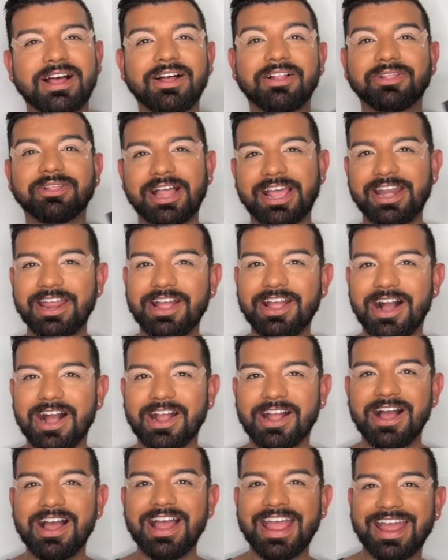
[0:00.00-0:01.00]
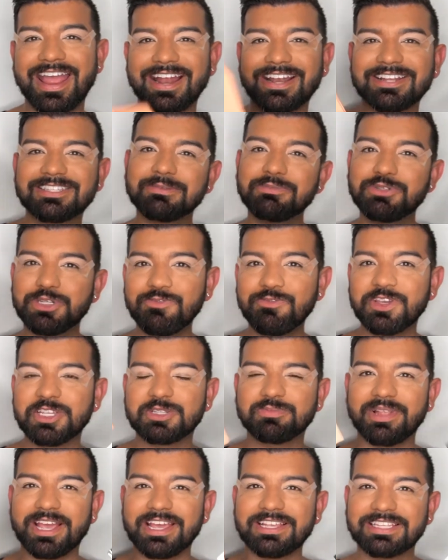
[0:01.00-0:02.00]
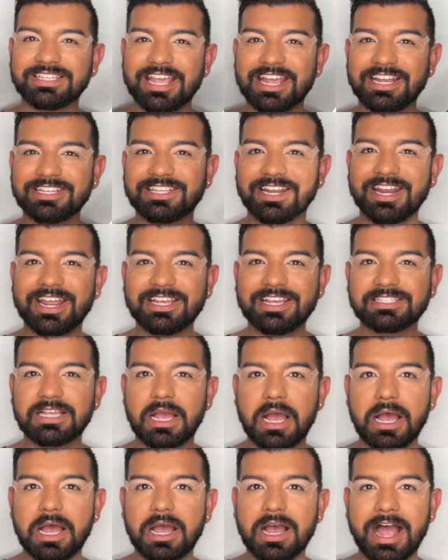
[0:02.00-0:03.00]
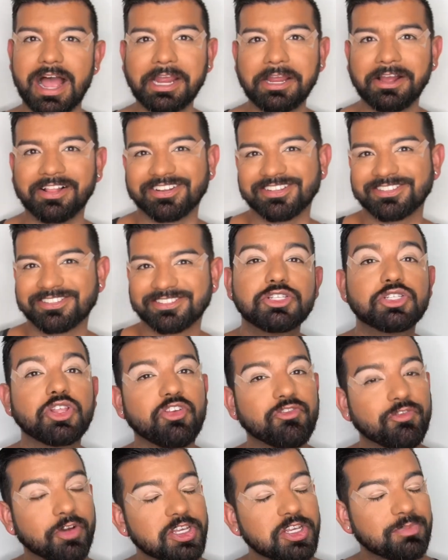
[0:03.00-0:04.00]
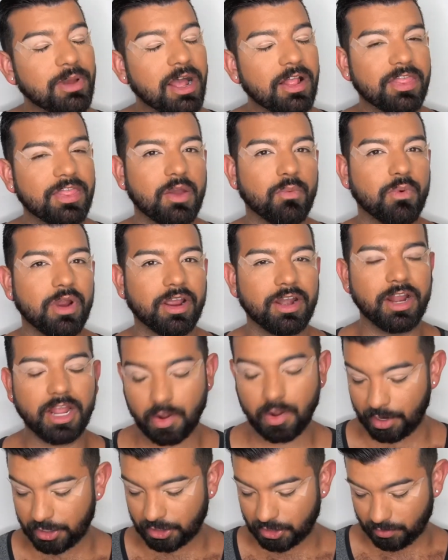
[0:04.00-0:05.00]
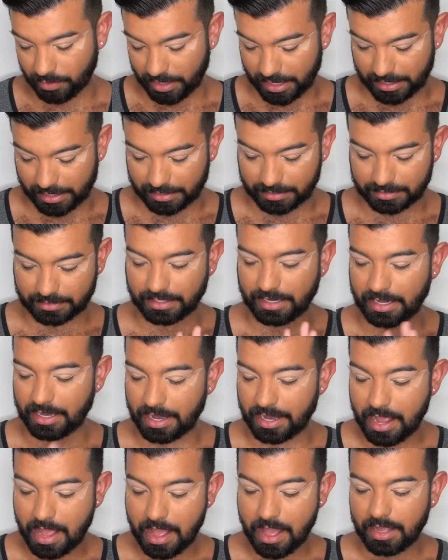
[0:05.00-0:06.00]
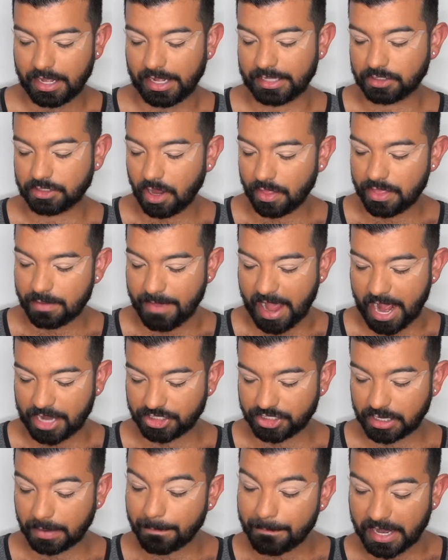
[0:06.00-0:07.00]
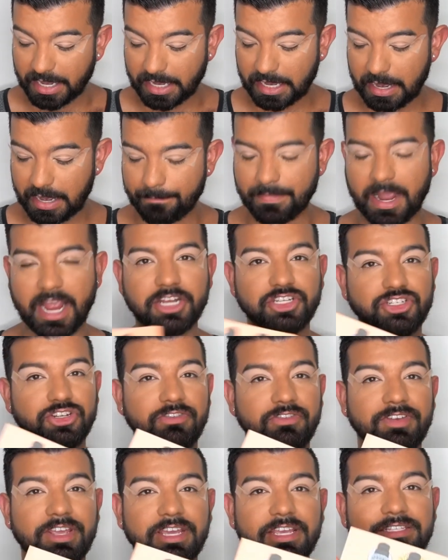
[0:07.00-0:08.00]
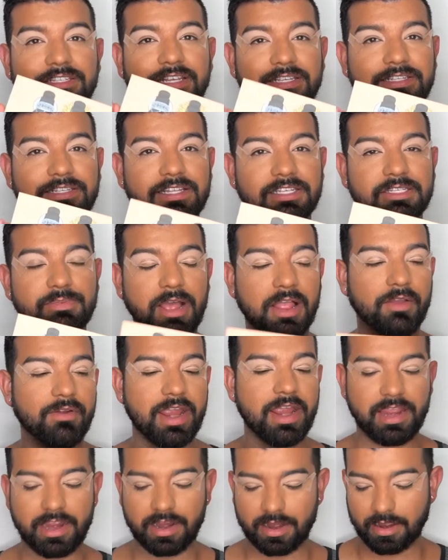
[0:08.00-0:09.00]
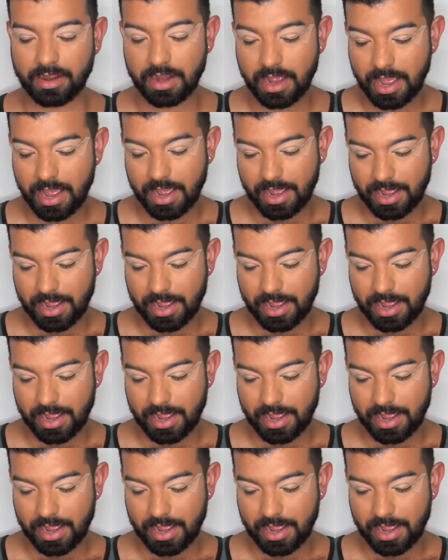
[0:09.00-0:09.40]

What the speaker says: Lady Gaga and some Juvia's Place in today's eye colors. So the first palette that we're gonna go into is it's called the Magic Mini by Juvia's. This palette right here.